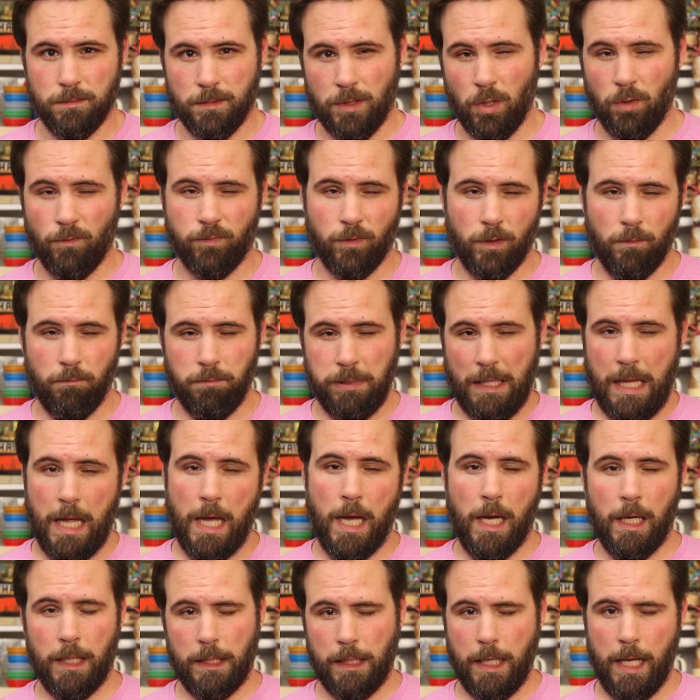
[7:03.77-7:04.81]
Going for a
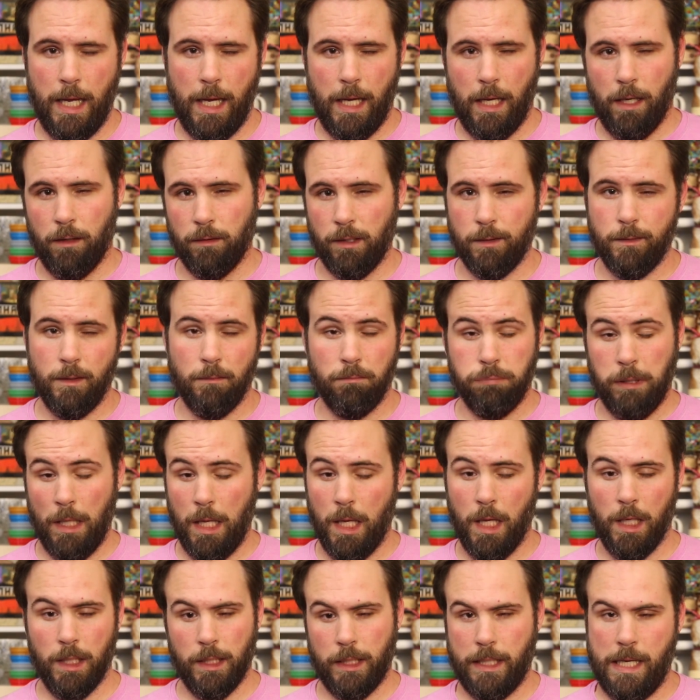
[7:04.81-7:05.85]
blonde now. Give me a
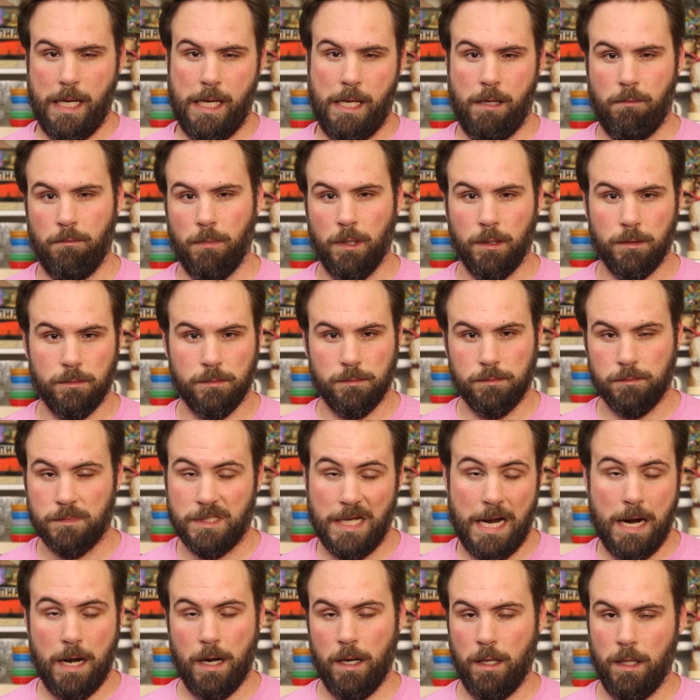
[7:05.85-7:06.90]
blonde game. I'm
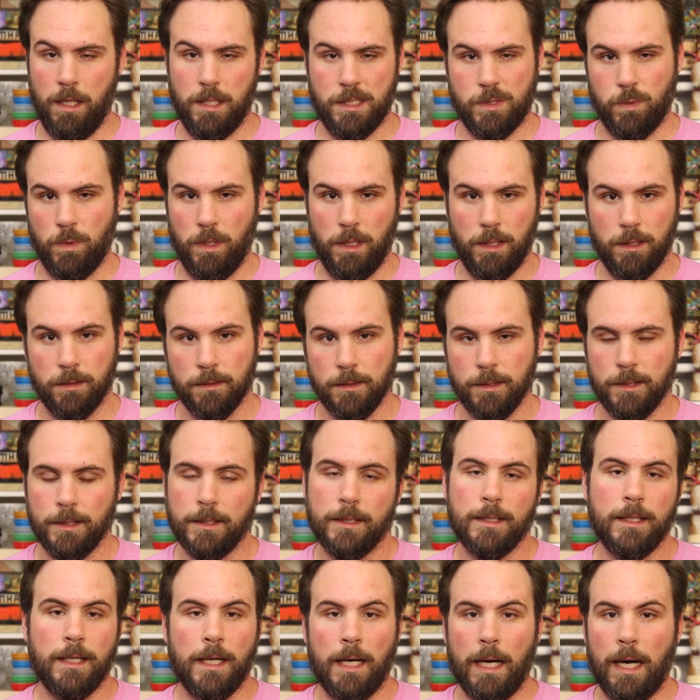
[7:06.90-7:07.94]
tired of this one.
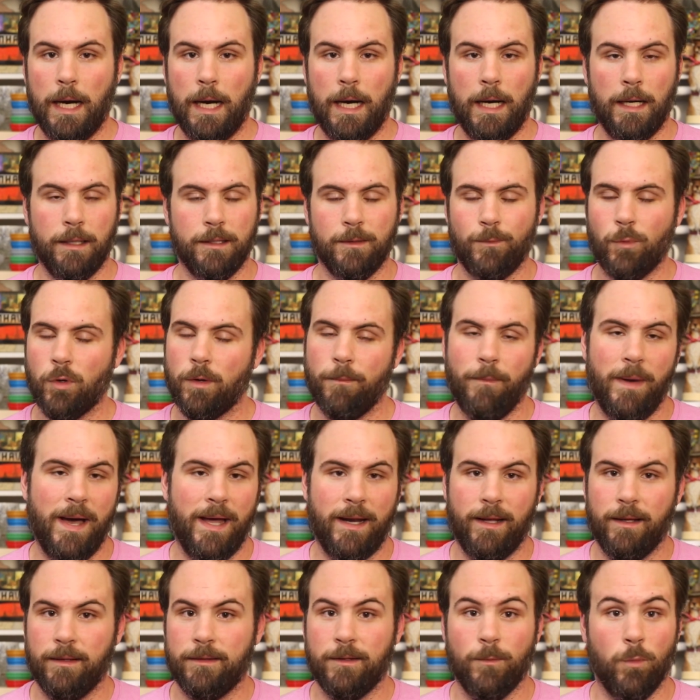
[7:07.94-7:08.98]
Uh, the more
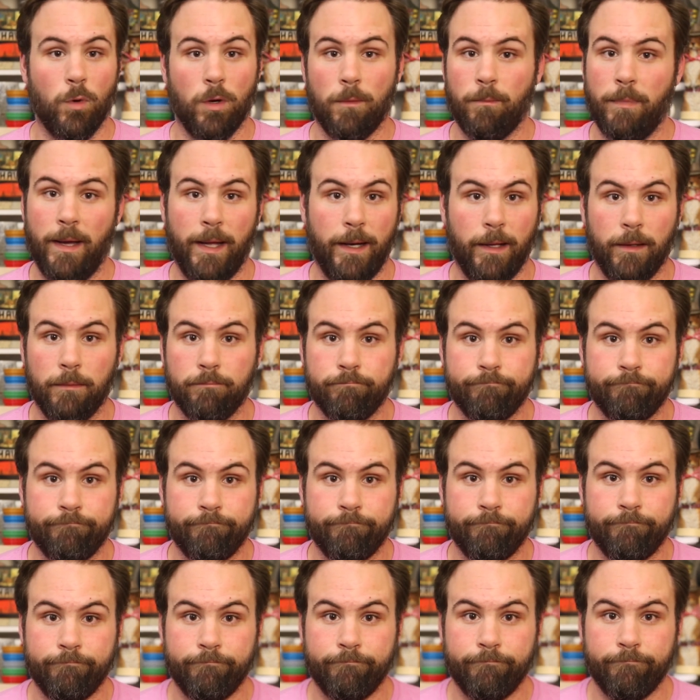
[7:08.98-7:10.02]
meta, the more better.
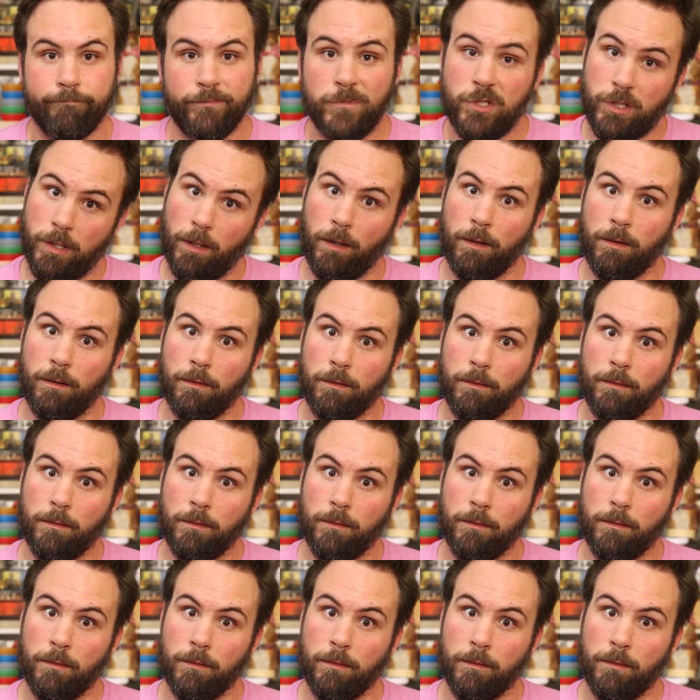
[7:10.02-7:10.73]
Yeah.